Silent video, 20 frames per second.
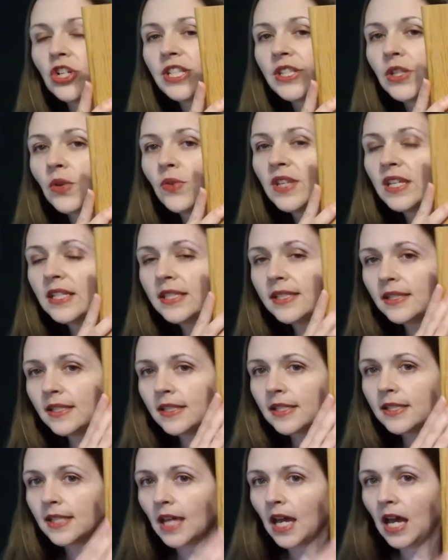So this
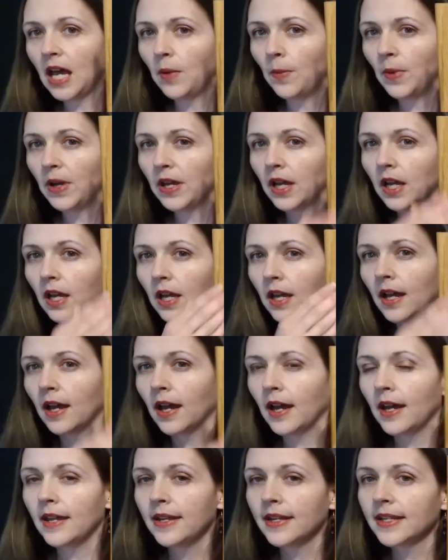is an
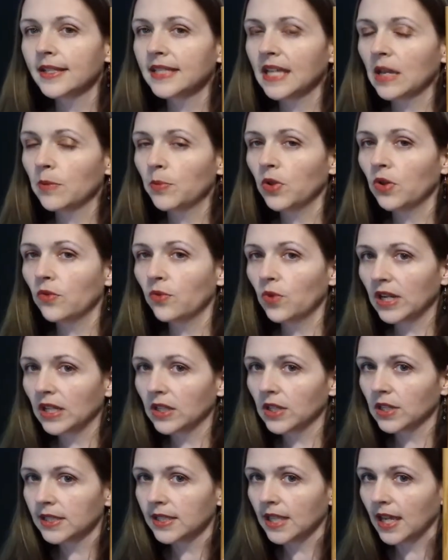example of what it
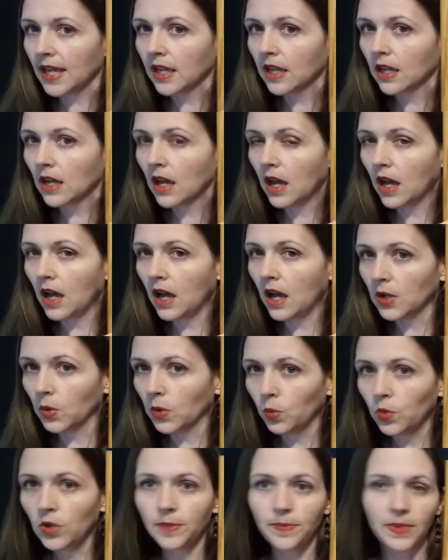looks like on a
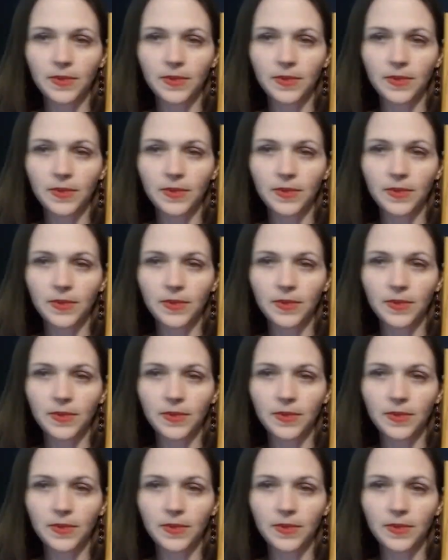wood